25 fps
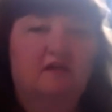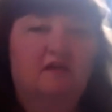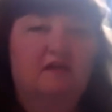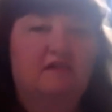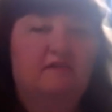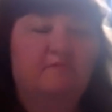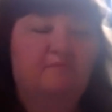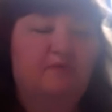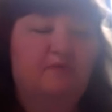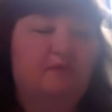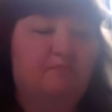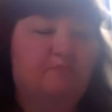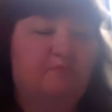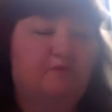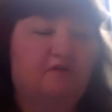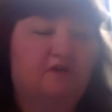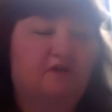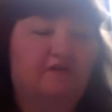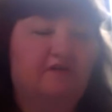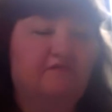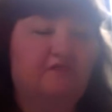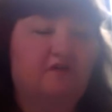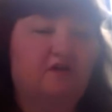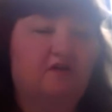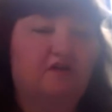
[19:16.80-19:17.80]
people have
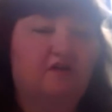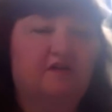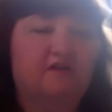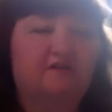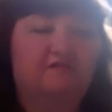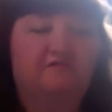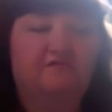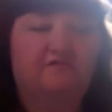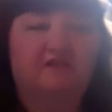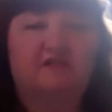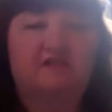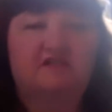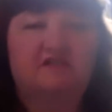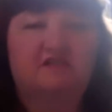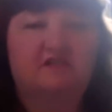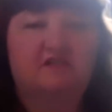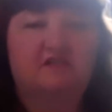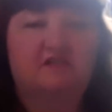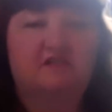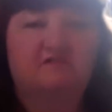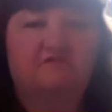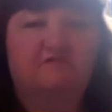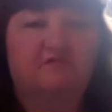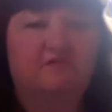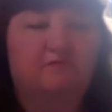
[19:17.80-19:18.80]
caught infection
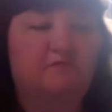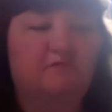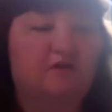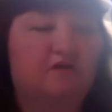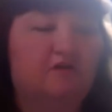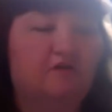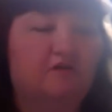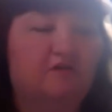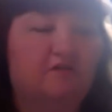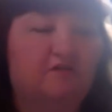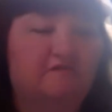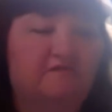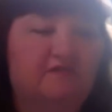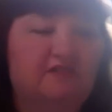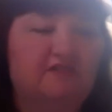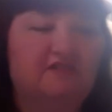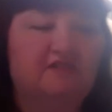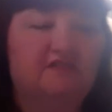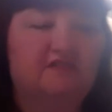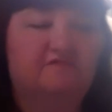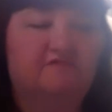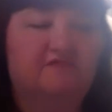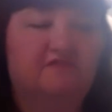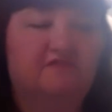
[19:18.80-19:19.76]
from all of these different